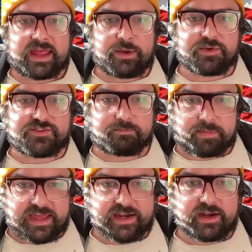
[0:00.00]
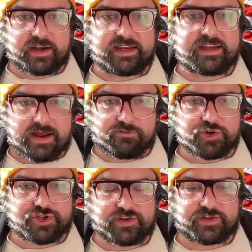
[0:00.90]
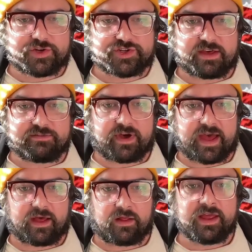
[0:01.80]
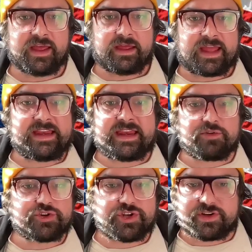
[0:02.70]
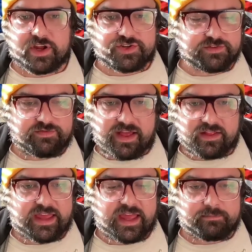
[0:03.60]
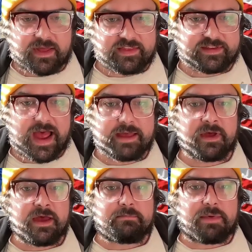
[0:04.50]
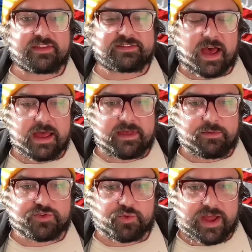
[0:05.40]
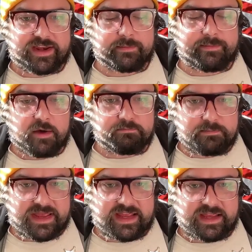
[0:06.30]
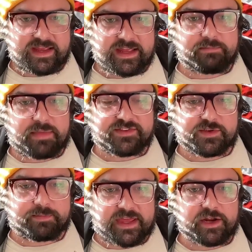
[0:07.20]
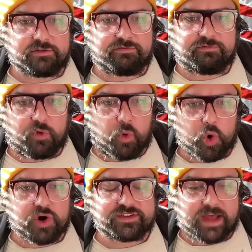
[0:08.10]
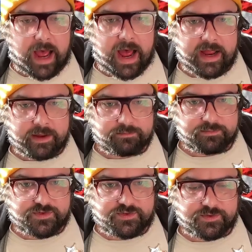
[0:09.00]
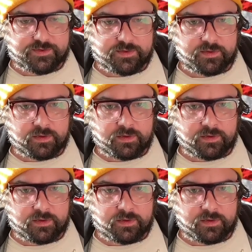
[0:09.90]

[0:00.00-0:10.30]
He was subpoenaed. He never should have touched that file. He never should have touched the file again. By the time he was writing about me, he had been subpoenaed 4 times.